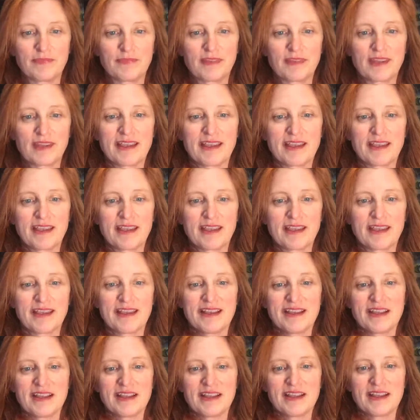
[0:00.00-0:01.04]
Just little
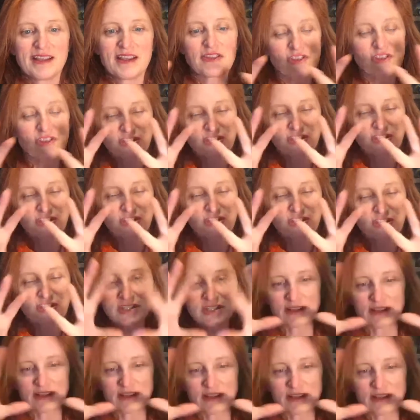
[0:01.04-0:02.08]
things to be able to
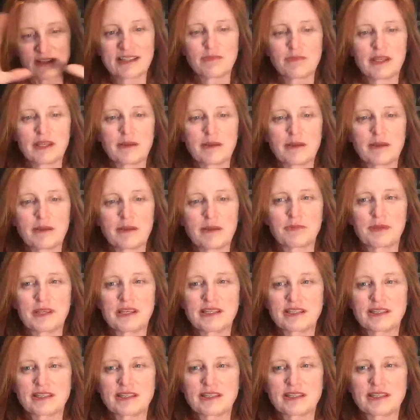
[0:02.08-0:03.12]
piece your life
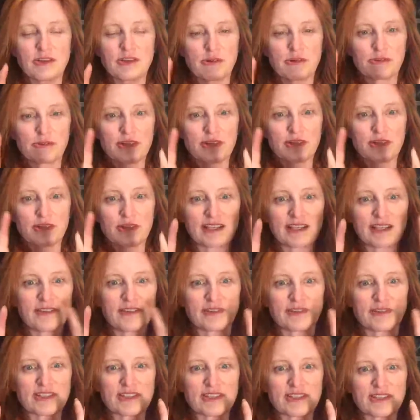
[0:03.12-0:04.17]
together this week.
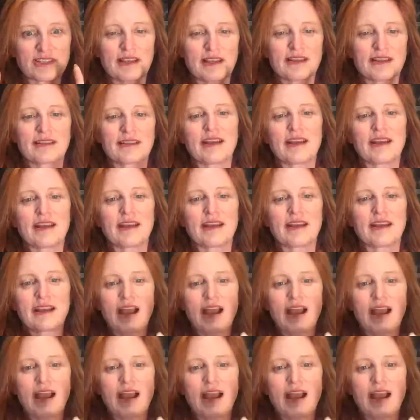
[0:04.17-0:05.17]
Like, how am I